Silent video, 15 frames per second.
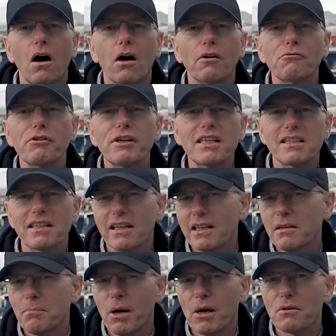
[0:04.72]
I
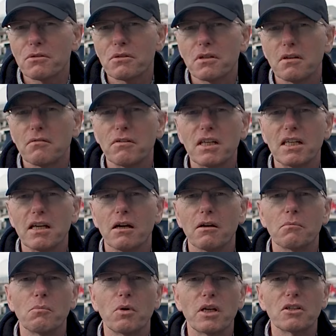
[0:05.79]
recently posted a video
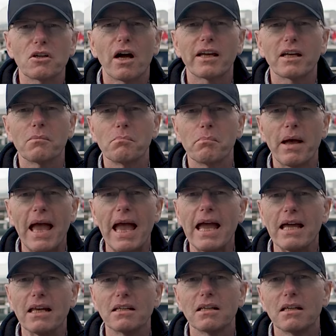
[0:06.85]
in which I
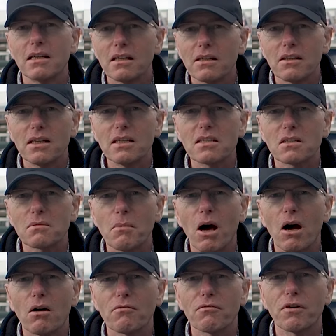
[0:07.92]
compared this
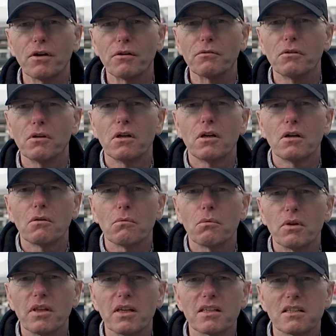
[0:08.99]
smartphone
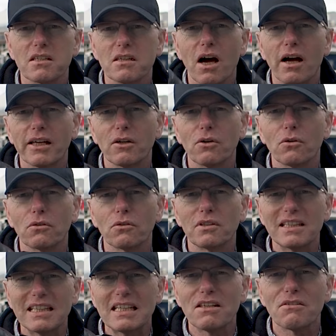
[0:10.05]
with this Nikon
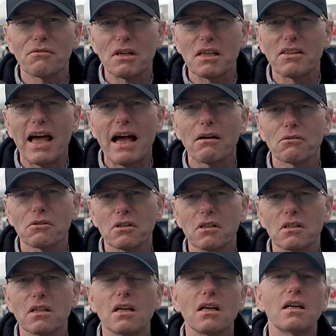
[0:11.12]

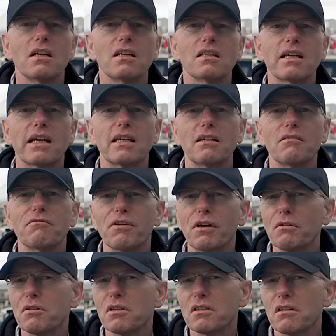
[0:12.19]
D3000, taking
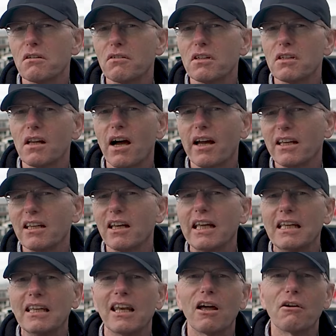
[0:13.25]
photos at night
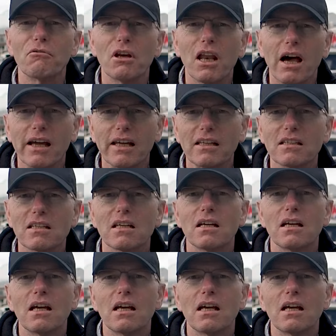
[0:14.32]
in low light,